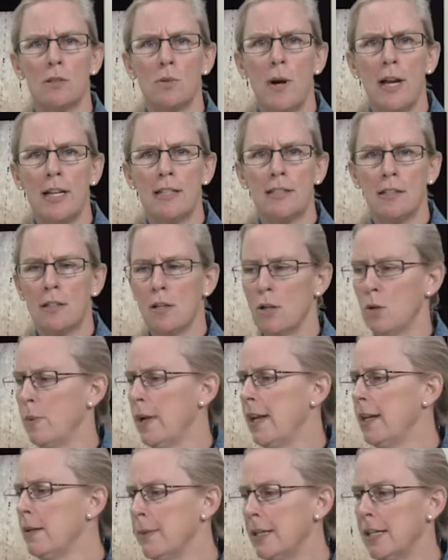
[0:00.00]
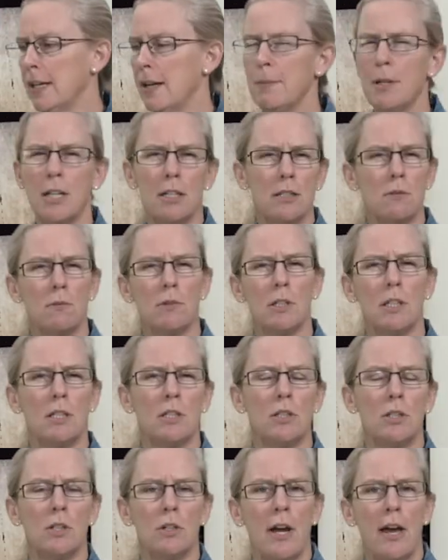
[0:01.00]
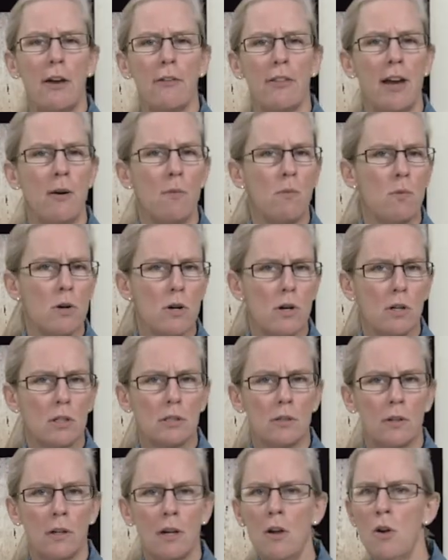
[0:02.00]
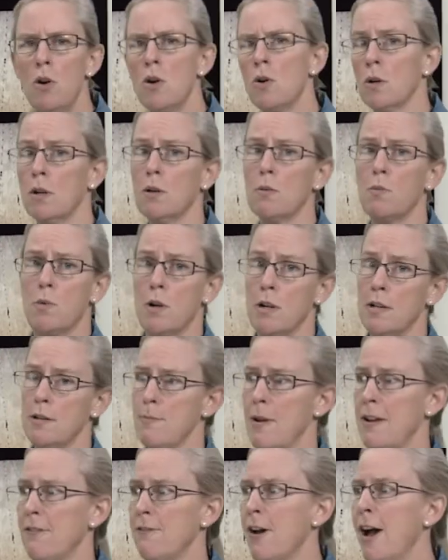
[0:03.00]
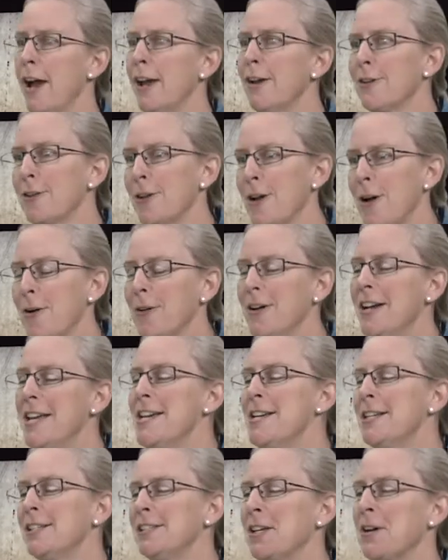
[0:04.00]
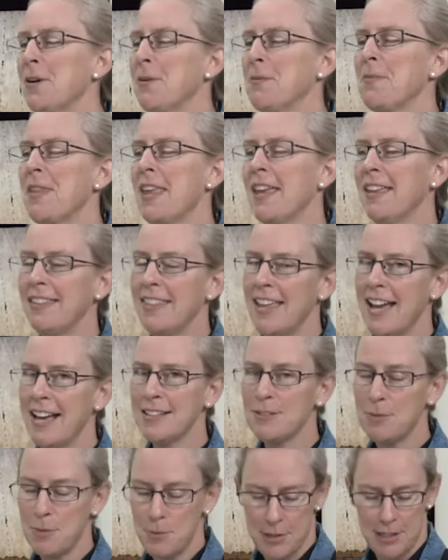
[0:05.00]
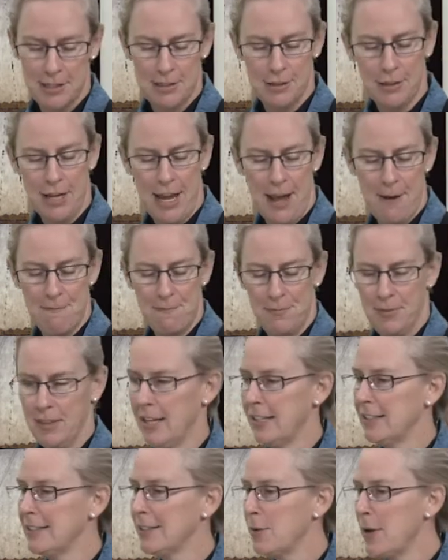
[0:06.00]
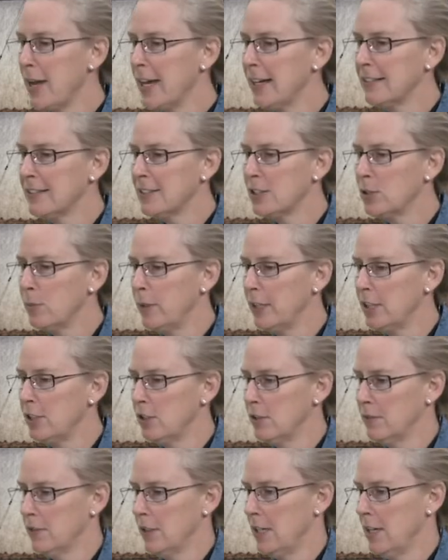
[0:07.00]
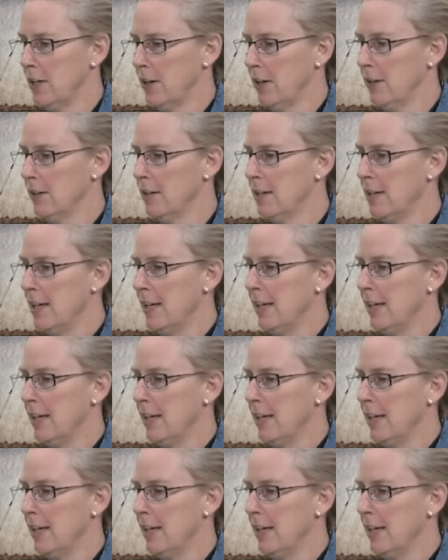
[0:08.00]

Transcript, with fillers: twice and go, wait a minute, I'm not really sure how that works, or where did my file go? So that's what we're going to look at. Let's go ahead and switch over here